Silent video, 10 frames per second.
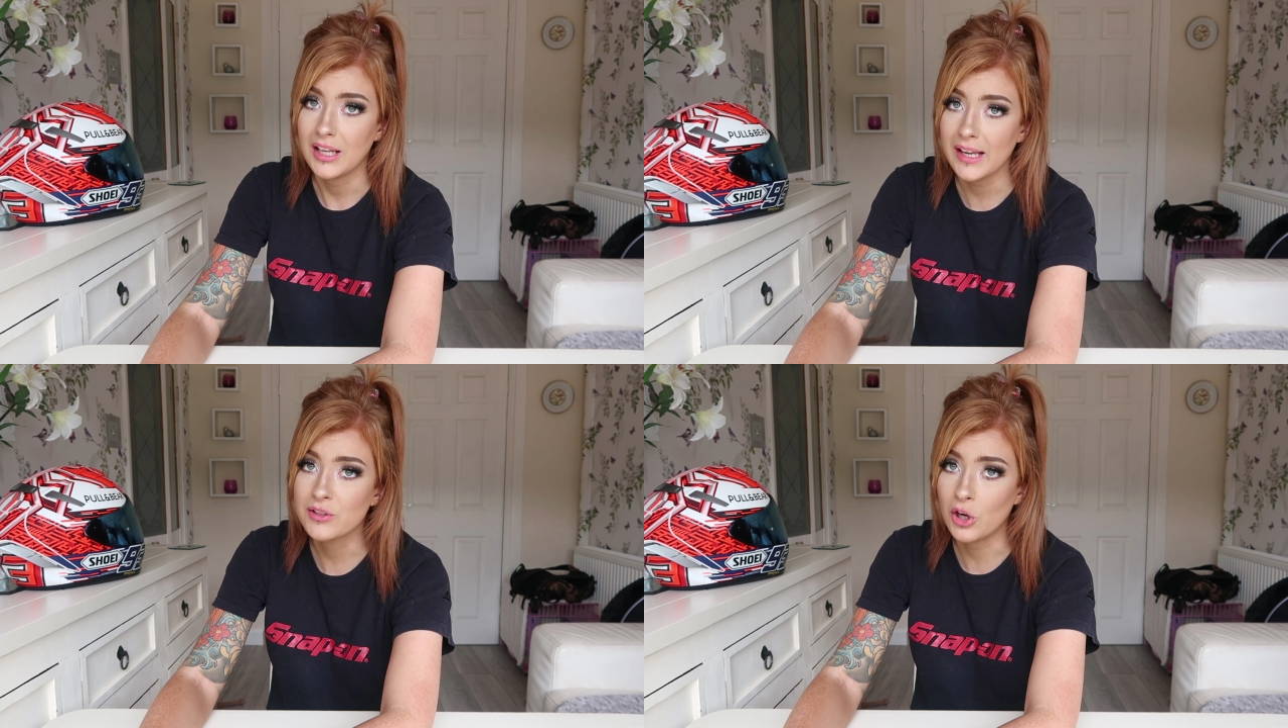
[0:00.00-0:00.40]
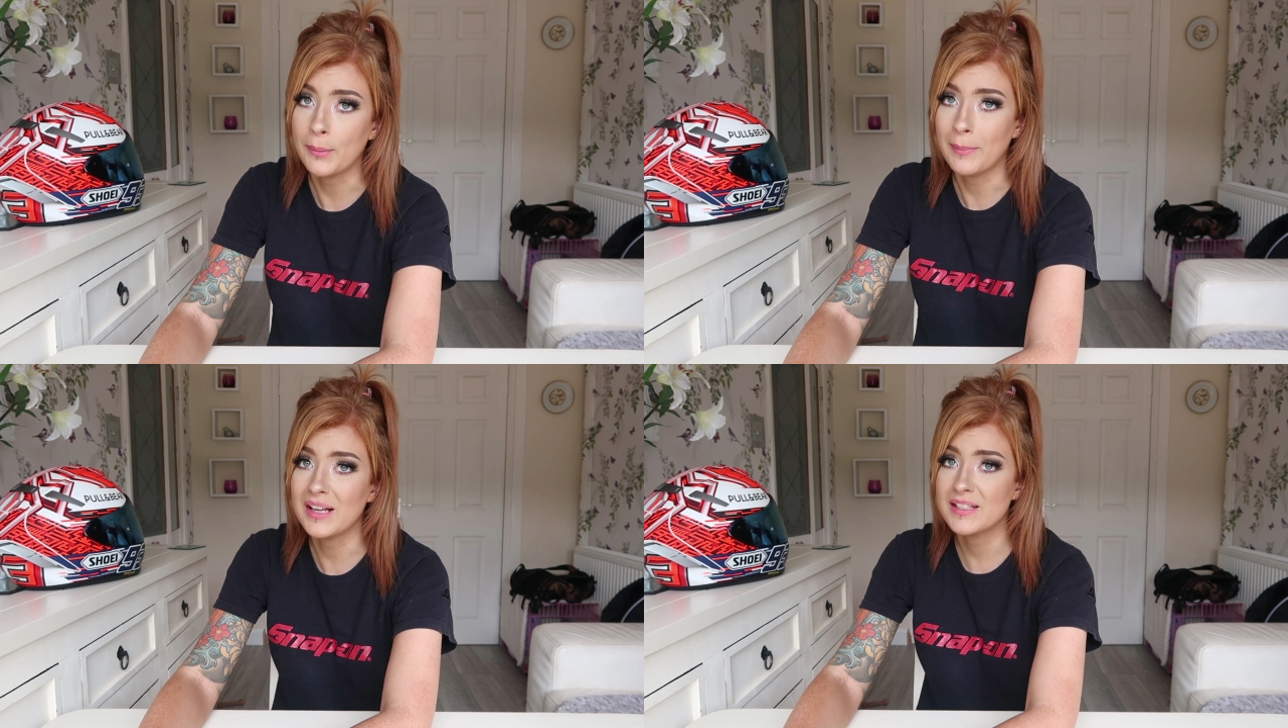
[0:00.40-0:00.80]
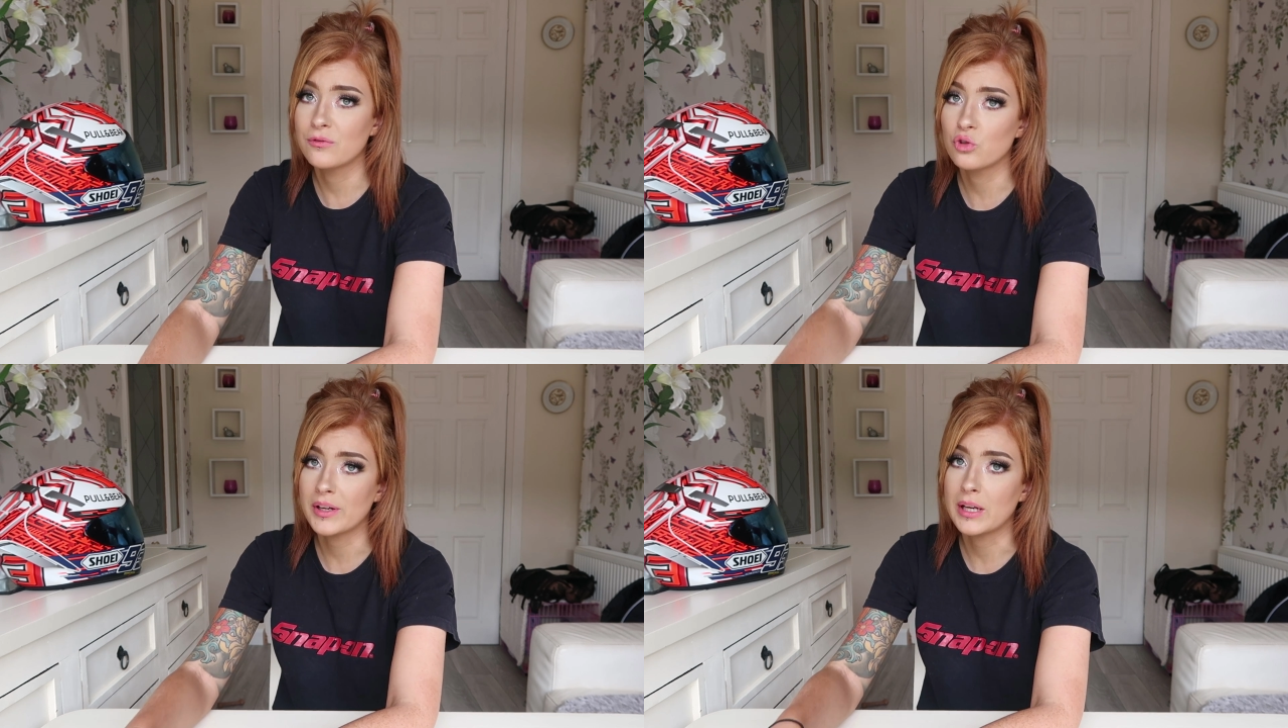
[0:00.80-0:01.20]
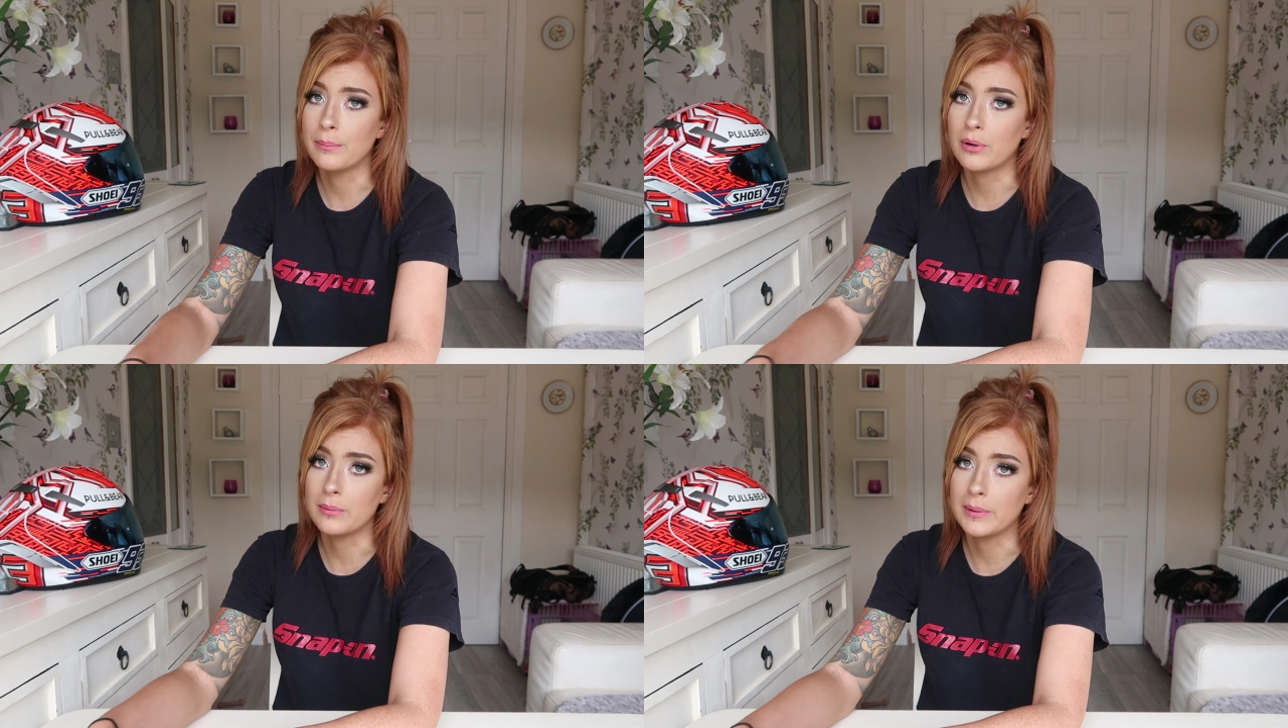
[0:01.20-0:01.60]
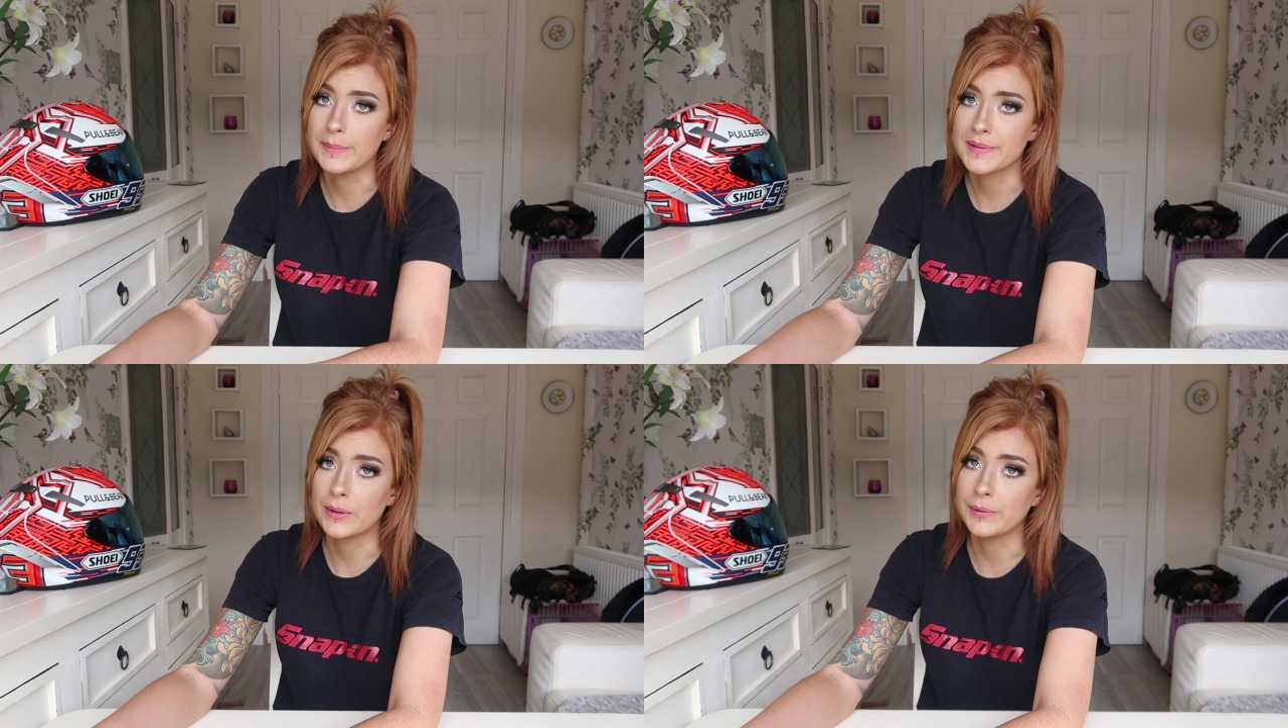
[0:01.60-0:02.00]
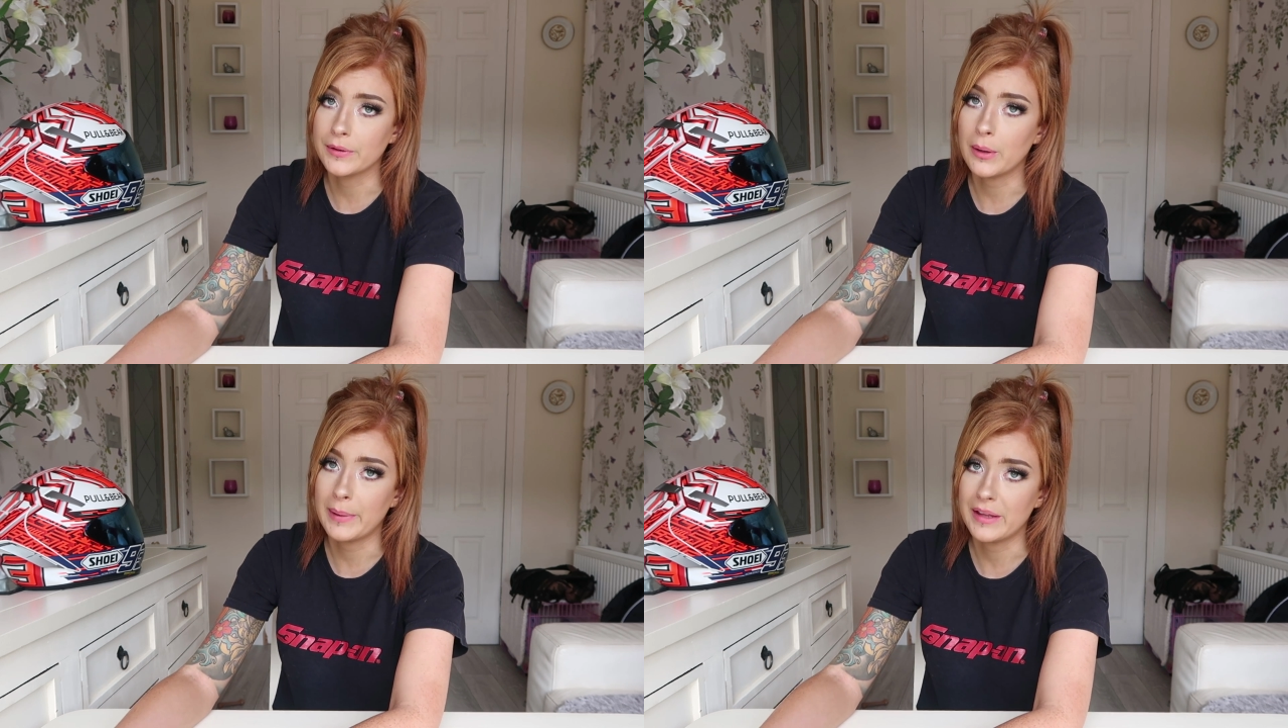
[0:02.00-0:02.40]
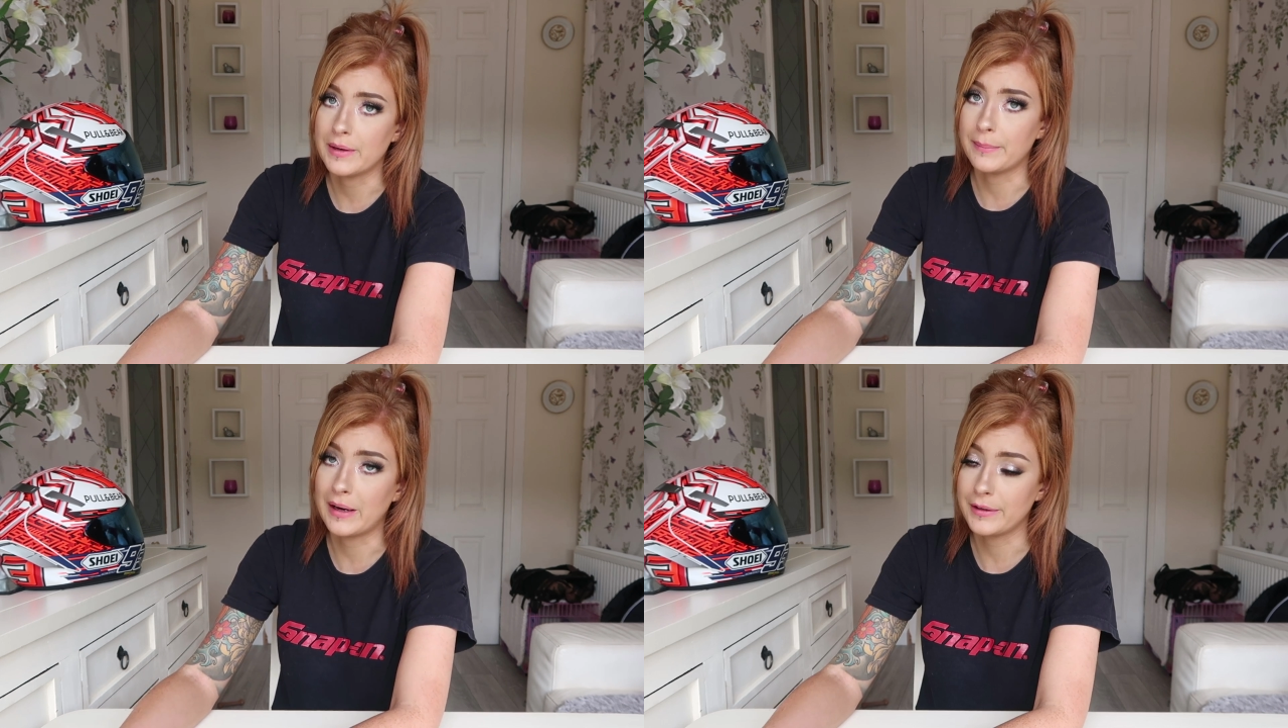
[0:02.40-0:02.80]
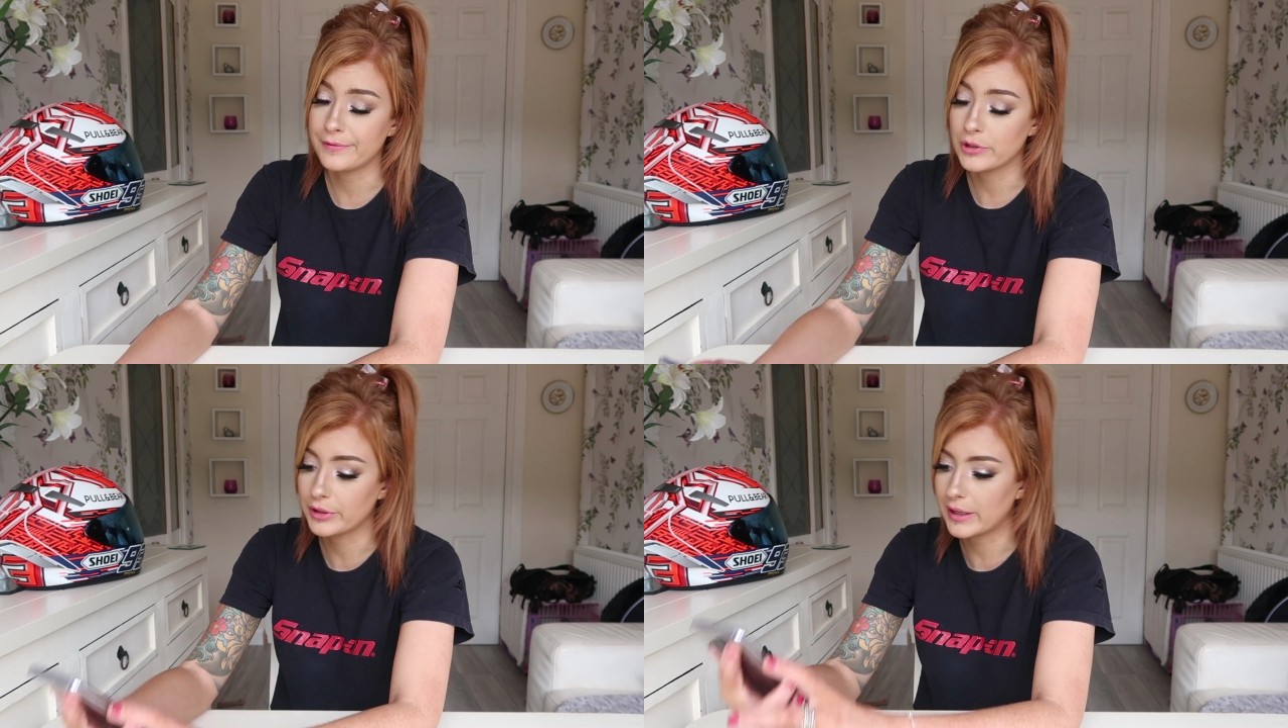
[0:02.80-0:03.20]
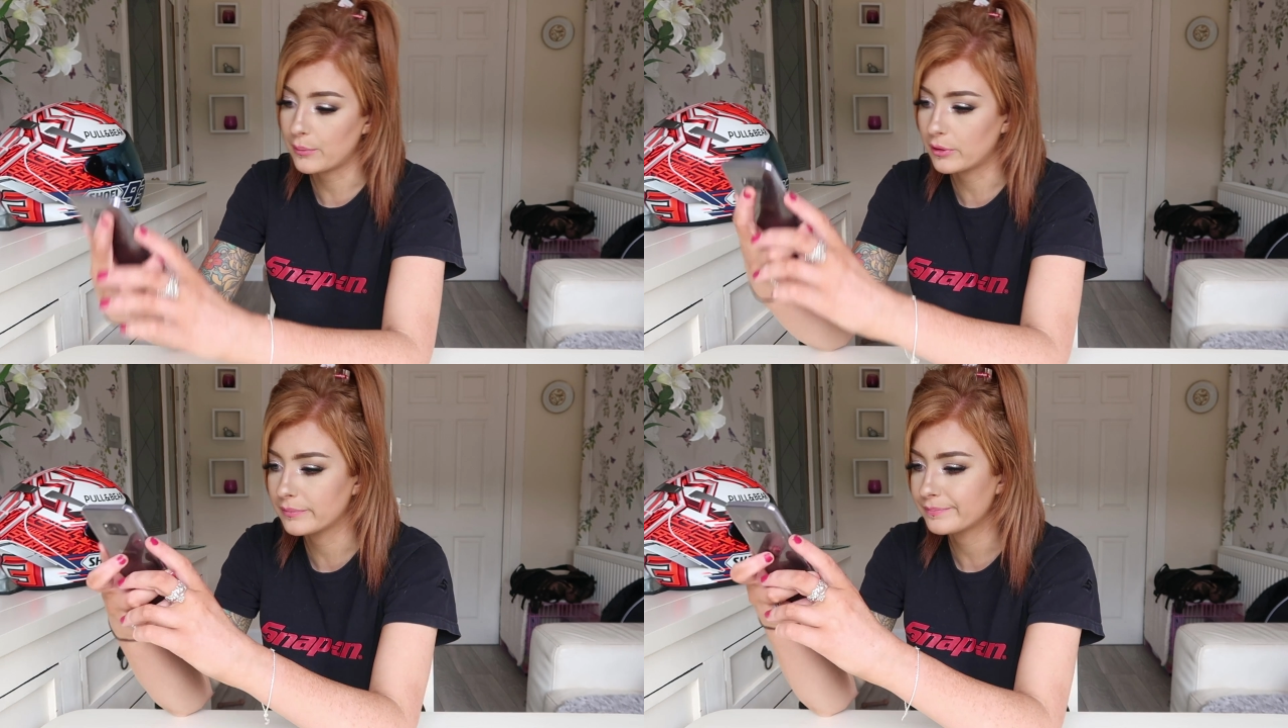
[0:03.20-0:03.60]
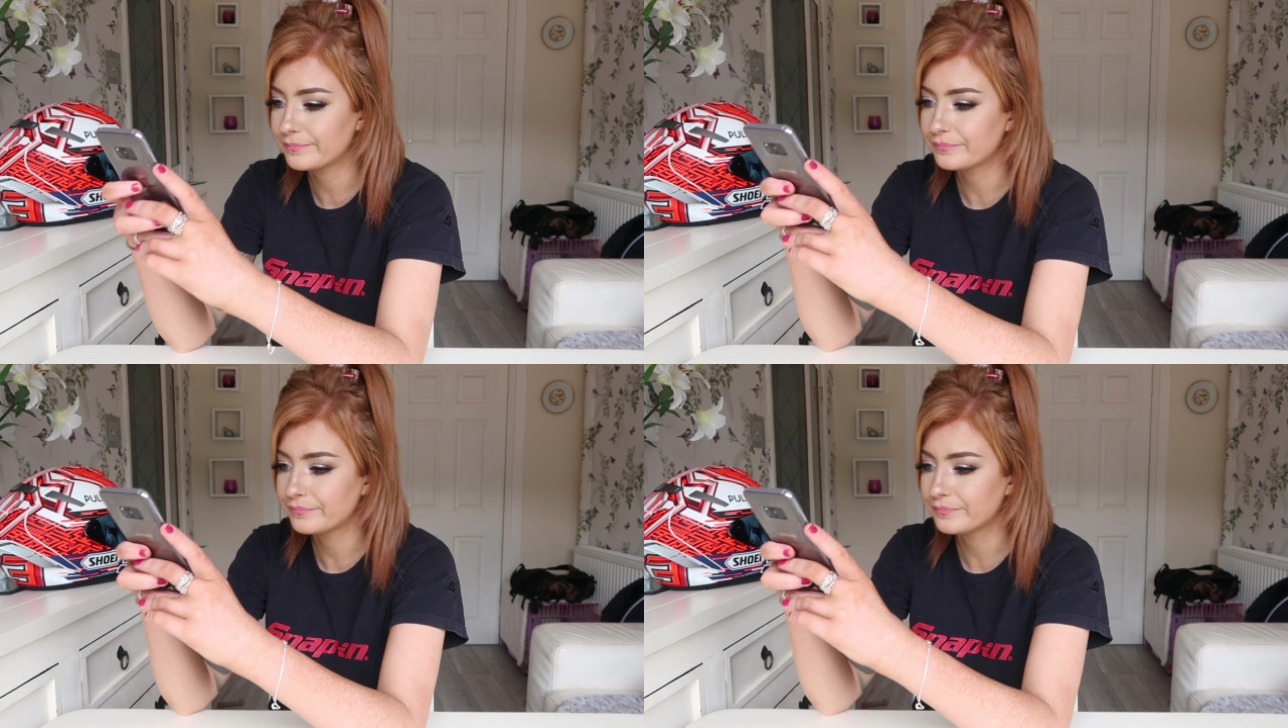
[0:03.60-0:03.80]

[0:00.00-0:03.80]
it's got a massive drinking problem, so you got bear that in mind if you're gonna get one.